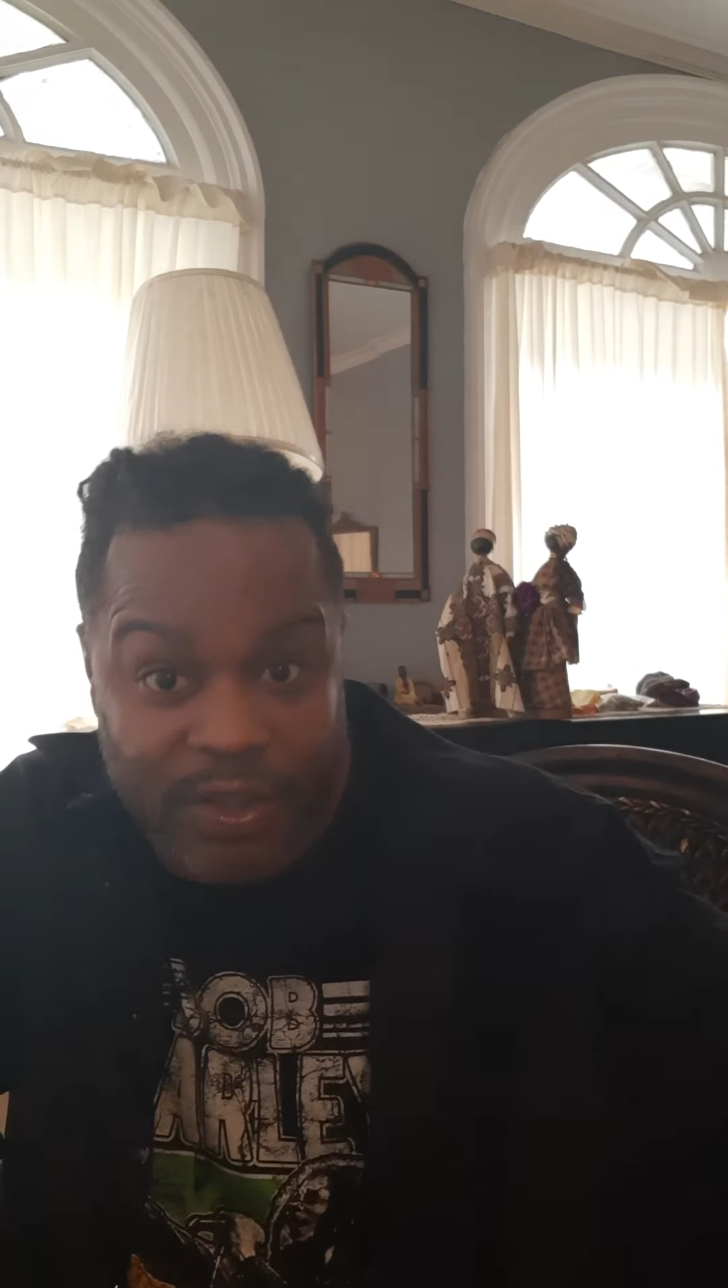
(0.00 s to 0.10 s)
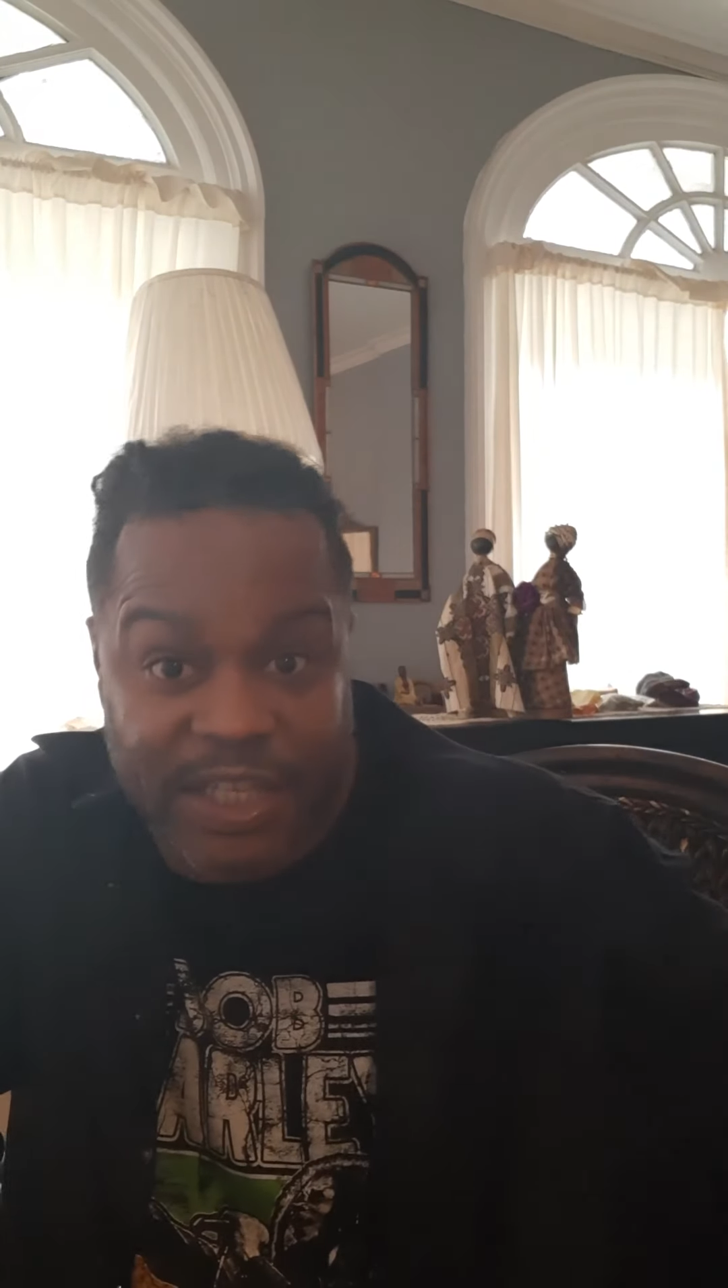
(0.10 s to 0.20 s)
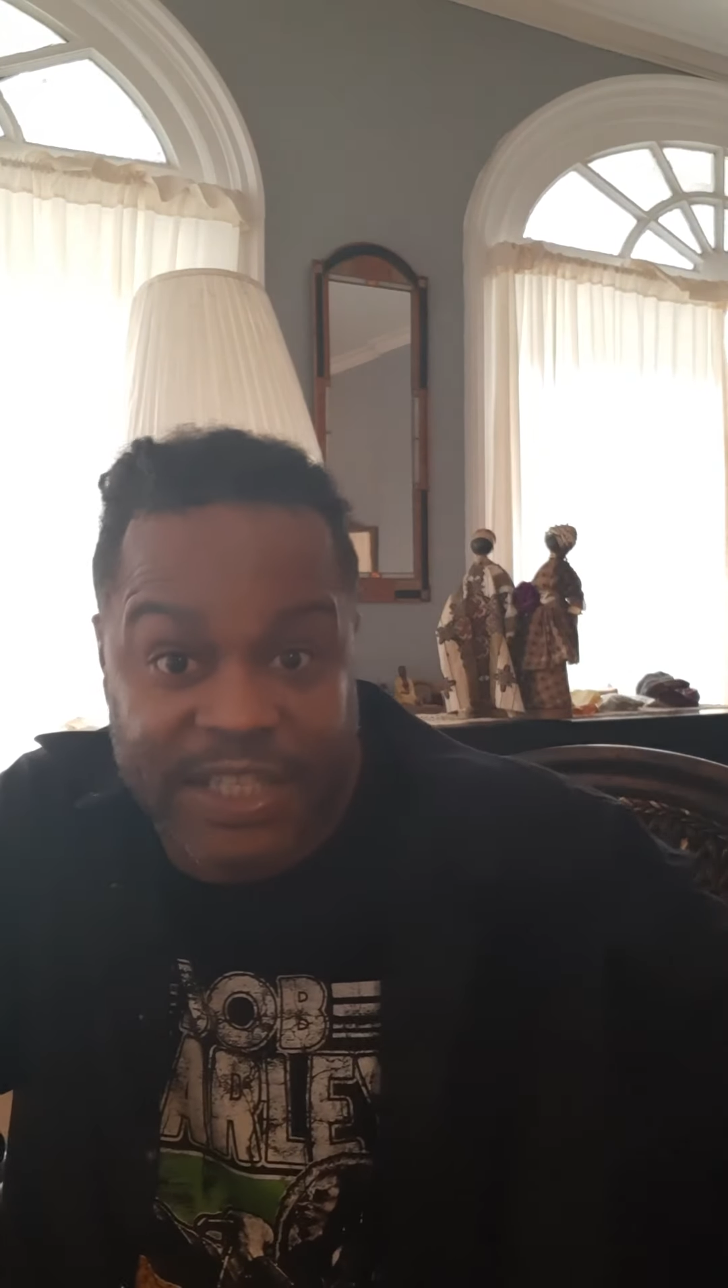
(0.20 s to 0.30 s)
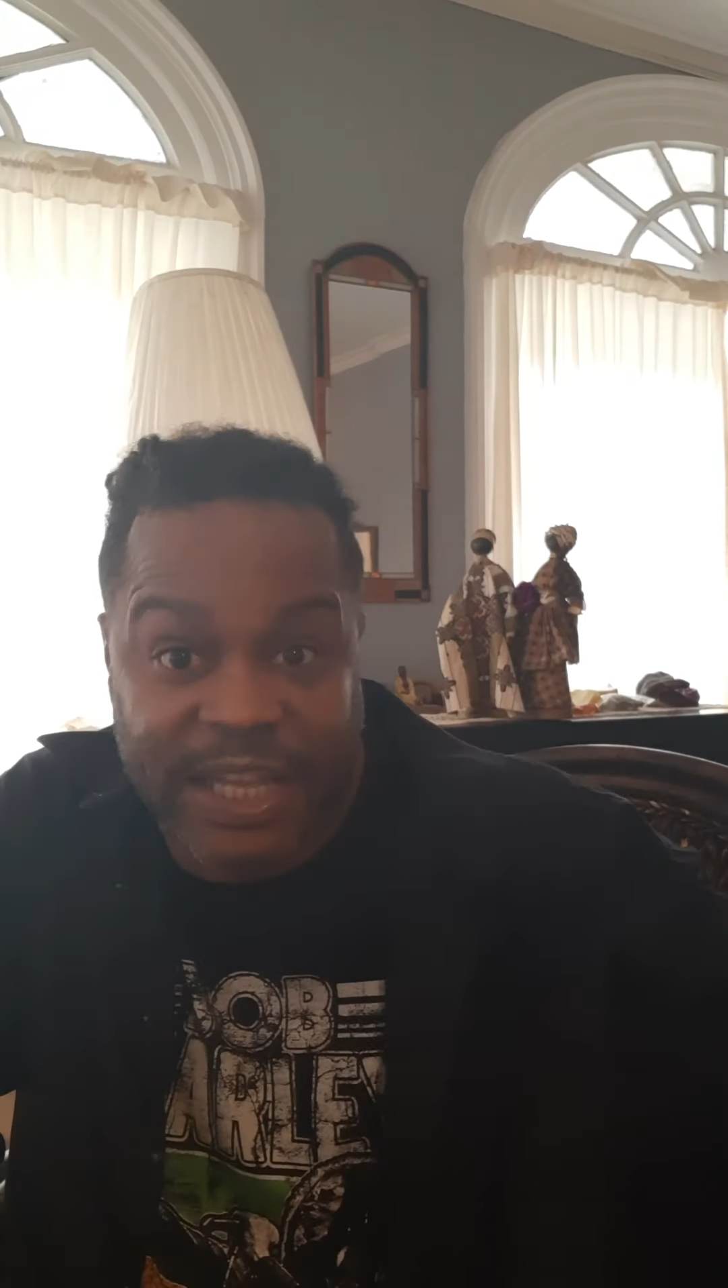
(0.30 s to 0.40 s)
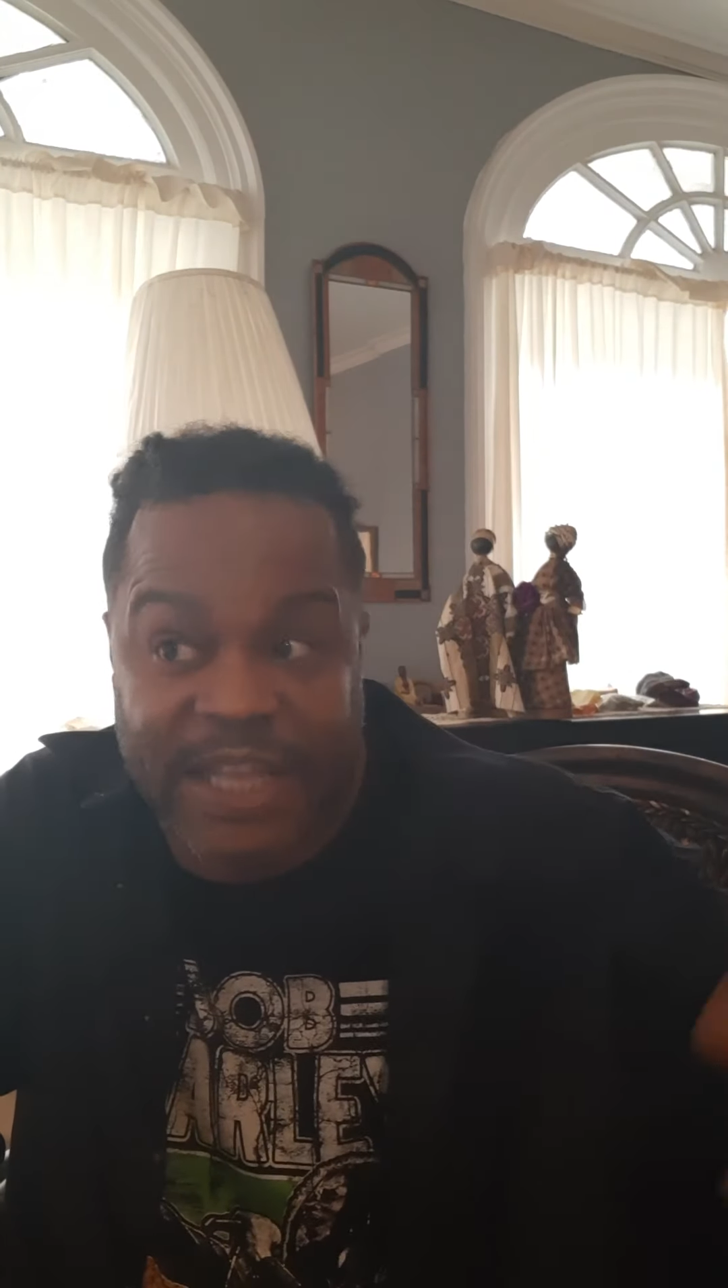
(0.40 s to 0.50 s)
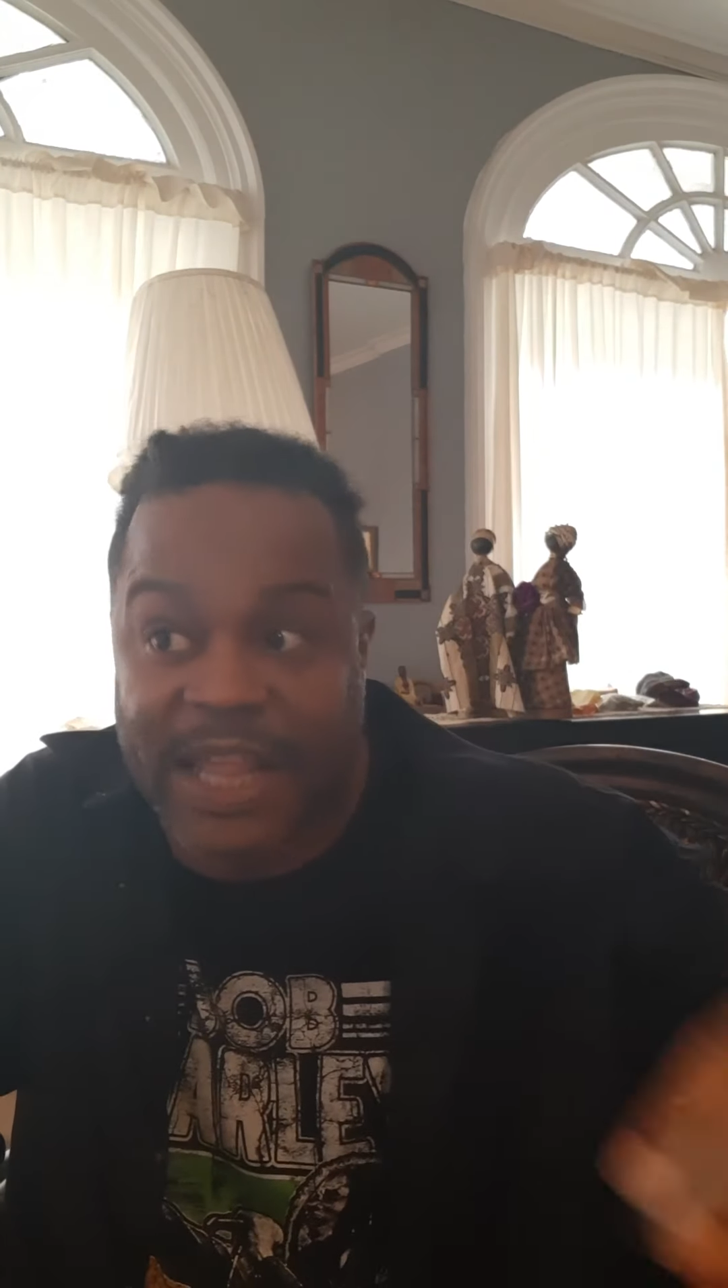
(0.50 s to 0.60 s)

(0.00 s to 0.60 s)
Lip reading: to say that